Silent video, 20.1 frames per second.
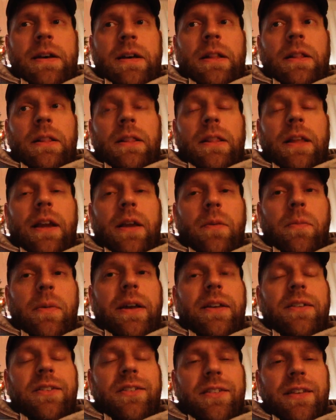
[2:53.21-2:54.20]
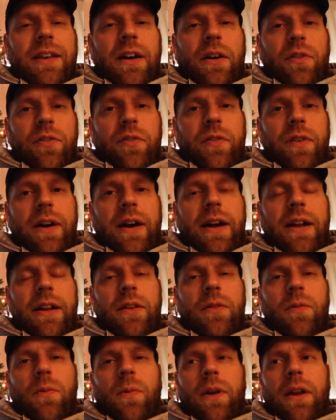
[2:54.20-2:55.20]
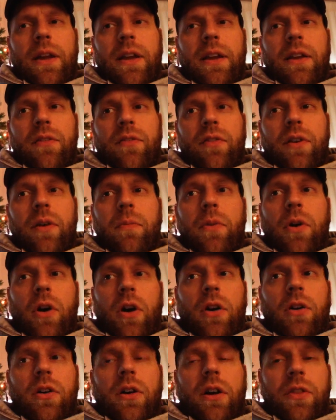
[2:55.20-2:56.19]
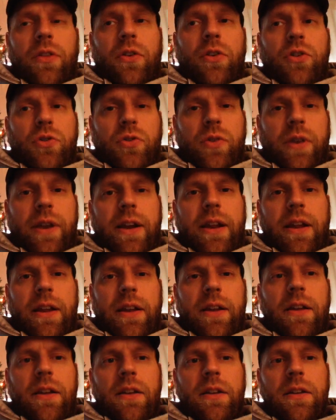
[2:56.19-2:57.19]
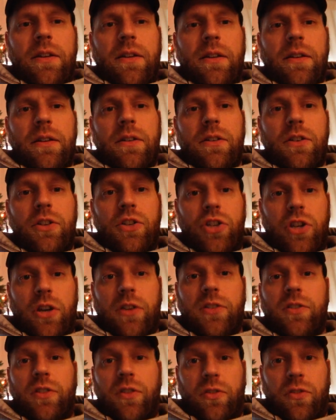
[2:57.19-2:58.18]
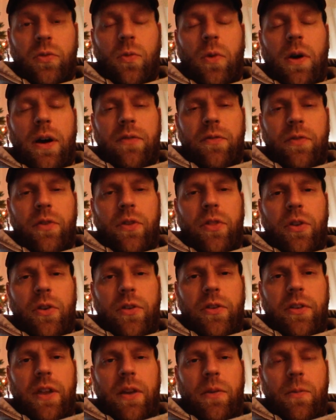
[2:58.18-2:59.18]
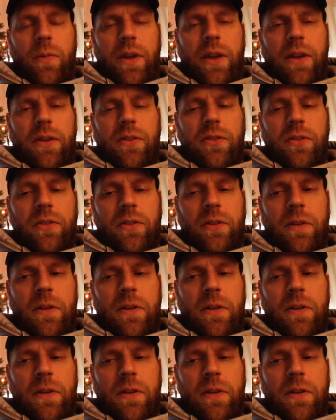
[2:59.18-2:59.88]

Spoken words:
like myself, I didn't want to give up all other training just to squat for 13 weeks.